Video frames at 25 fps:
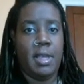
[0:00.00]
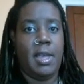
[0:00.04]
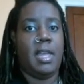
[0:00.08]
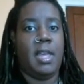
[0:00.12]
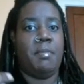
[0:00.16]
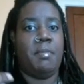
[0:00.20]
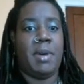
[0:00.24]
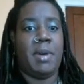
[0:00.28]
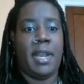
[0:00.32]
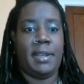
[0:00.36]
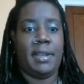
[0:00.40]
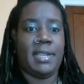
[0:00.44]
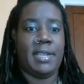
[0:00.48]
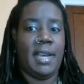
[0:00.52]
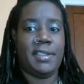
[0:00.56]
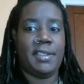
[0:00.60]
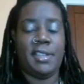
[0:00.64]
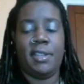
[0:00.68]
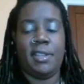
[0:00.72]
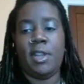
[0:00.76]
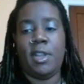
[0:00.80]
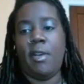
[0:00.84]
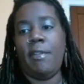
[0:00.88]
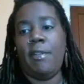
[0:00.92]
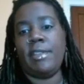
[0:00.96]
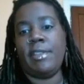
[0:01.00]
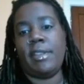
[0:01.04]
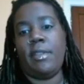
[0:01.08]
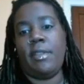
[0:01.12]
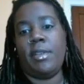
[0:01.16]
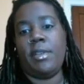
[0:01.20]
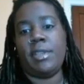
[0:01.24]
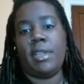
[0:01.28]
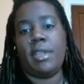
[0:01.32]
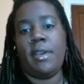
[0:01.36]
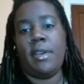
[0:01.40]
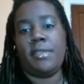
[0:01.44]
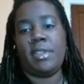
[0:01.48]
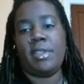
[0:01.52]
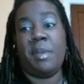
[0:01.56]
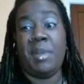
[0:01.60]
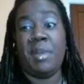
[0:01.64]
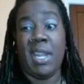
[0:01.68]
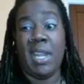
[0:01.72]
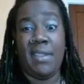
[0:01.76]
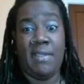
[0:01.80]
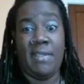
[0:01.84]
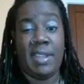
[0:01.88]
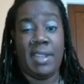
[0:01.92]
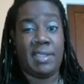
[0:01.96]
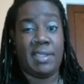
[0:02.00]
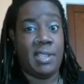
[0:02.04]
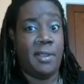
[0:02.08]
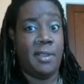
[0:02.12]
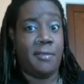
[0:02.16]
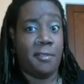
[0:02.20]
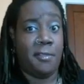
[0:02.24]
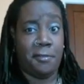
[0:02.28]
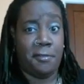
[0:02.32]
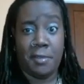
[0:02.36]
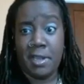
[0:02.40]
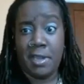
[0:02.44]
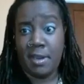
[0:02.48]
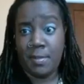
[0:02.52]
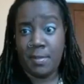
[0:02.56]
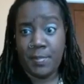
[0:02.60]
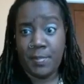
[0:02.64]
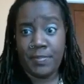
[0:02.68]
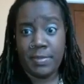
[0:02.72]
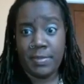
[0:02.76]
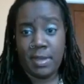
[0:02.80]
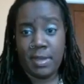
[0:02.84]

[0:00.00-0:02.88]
and monetize it and all this other stuff. So I'm going to give that to you for free.